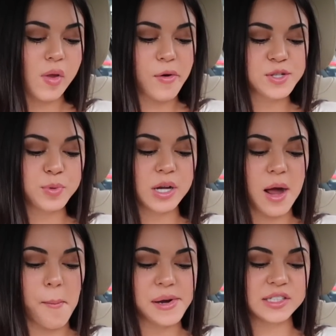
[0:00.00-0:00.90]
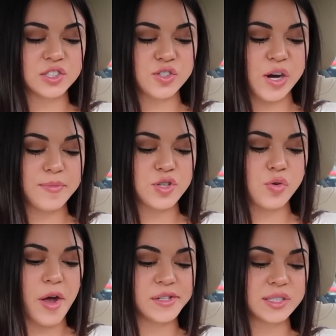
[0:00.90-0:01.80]
I was putting on my Instagram
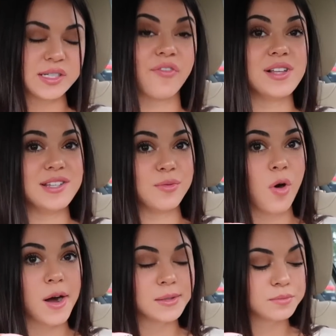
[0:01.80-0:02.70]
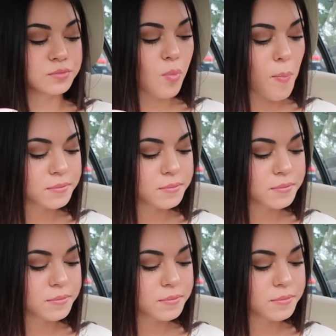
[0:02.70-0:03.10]
story the stuff I did want.